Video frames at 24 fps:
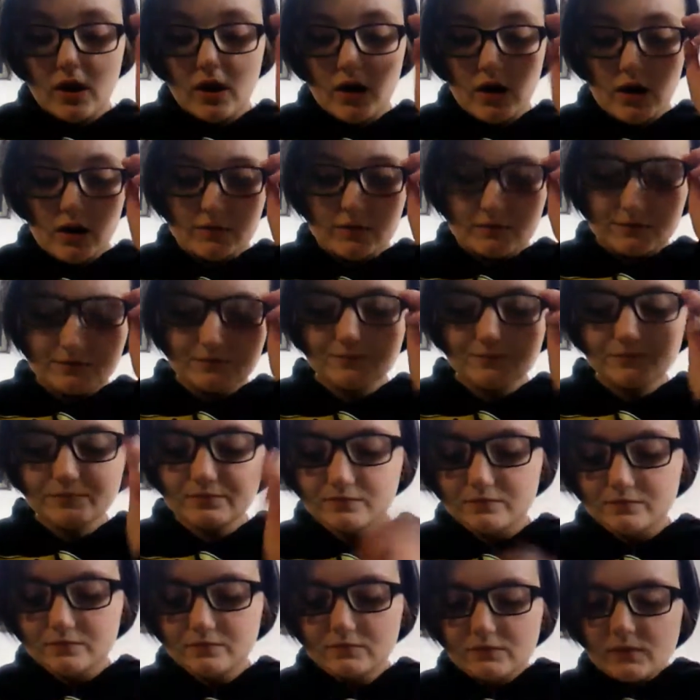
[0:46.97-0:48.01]

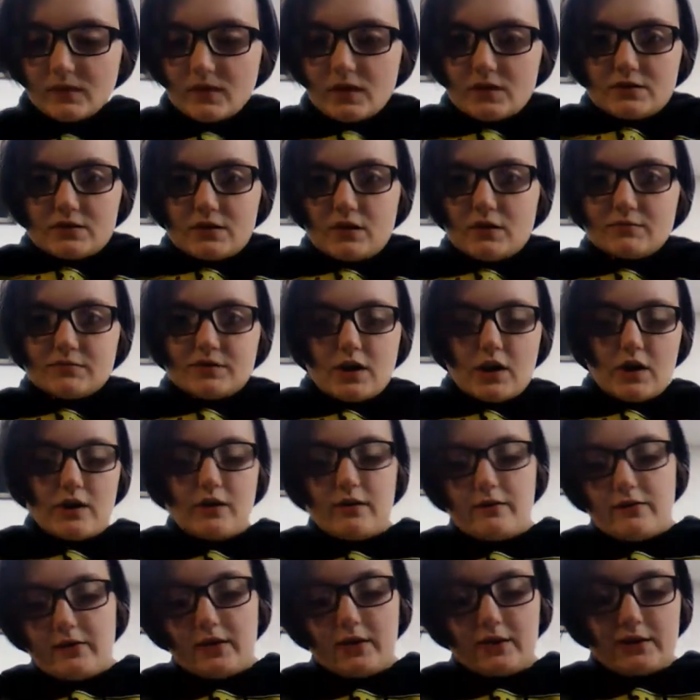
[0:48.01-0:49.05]
So I'm
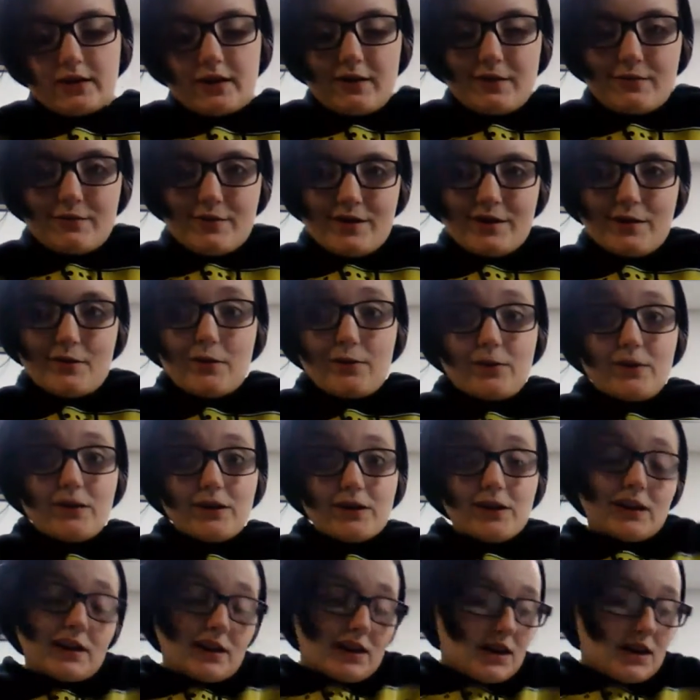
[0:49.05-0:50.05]
sorry if I look down at my notebook a